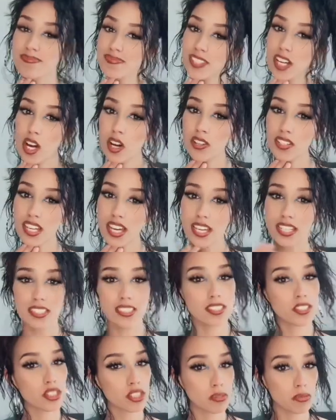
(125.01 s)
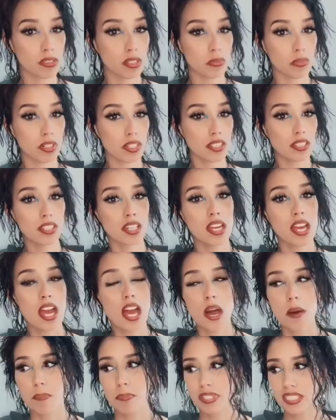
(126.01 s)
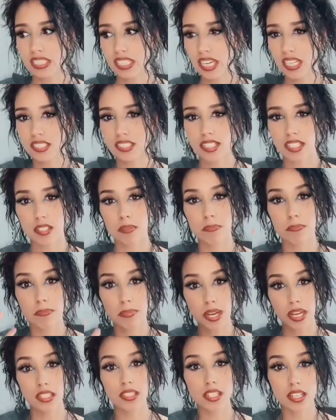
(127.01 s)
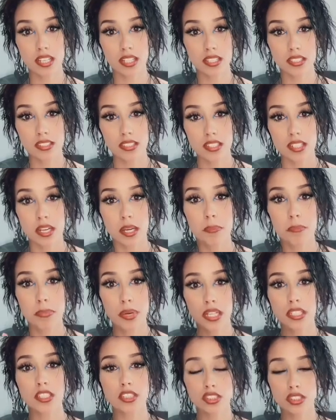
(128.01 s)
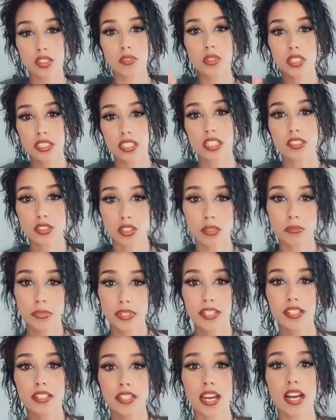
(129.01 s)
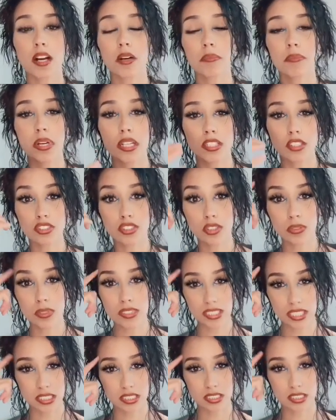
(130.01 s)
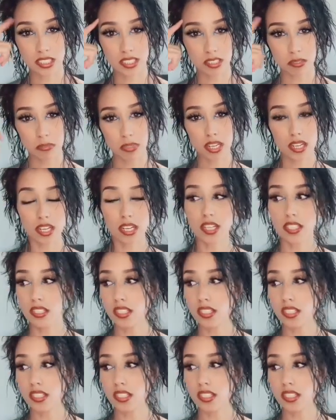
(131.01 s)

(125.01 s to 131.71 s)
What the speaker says: All nice, the sweet one. But then Bella's the one that's on my account. Bella's the one that's stuck in my head.